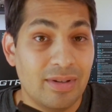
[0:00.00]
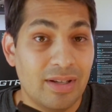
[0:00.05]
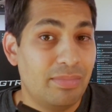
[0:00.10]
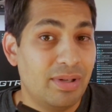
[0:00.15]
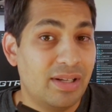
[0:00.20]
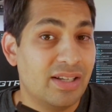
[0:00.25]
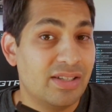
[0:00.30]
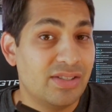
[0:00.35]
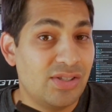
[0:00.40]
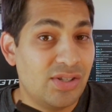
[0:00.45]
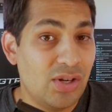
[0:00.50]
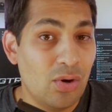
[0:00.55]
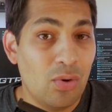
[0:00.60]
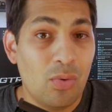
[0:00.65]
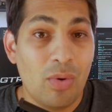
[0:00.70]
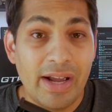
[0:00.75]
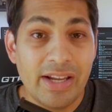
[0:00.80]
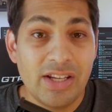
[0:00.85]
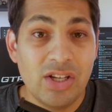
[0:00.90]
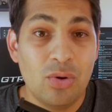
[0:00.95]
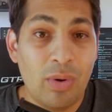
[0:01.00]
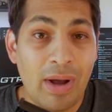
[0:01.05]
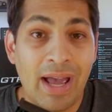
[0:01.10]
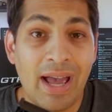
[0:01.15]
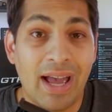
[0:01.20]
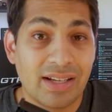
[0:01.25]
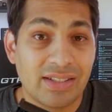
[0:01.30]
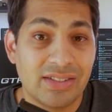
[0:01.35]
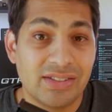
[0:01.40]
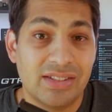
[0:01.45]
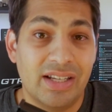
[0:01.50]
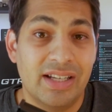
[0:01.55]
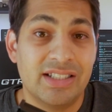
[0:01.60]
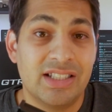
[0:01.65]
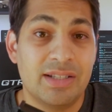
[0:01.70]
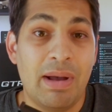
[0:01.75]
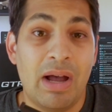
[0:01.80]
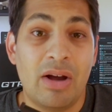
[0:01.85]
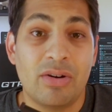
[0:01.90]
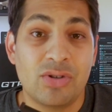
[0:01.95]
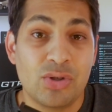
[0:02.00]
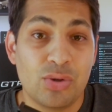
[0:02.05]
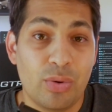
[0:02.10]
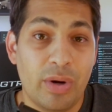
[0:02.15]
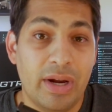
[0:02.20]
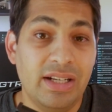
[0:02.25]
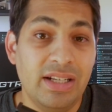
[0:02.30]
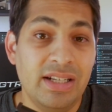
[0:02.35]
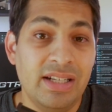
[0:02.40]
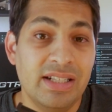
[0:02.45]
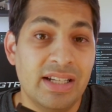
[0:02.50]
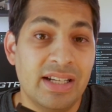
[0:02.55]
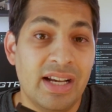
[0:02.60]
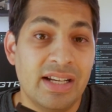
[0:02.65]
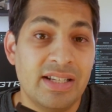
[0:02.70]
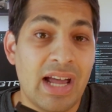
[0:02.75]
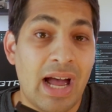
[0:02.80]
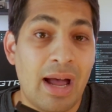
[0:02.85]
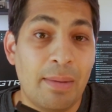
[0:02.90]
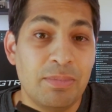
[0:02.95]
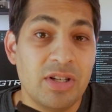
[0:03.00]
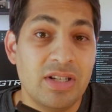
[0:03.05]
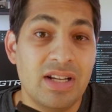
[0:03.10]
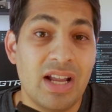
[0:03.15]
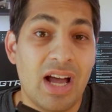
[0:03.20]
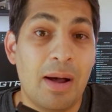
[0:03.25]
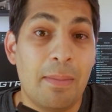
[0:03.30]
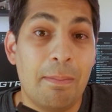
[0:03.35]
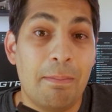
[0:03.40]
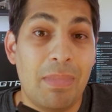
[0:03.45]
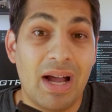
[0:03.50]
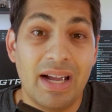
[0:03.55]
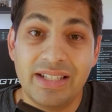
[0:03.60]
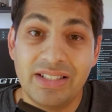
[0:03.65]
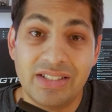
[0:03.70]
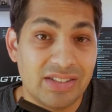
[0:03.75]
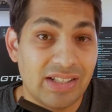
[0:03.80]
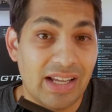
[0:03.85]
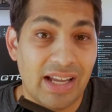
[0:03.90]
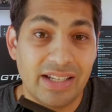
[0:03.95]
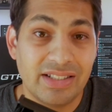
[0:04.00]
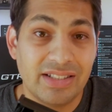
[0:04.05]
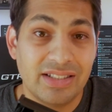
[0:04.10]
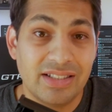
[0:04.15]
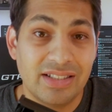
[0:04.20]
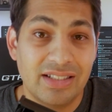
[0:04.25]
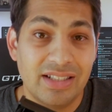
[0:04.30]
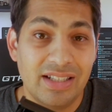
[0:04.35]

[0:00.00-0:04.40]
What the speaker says: Because UI UX is about training and adopting a mindset.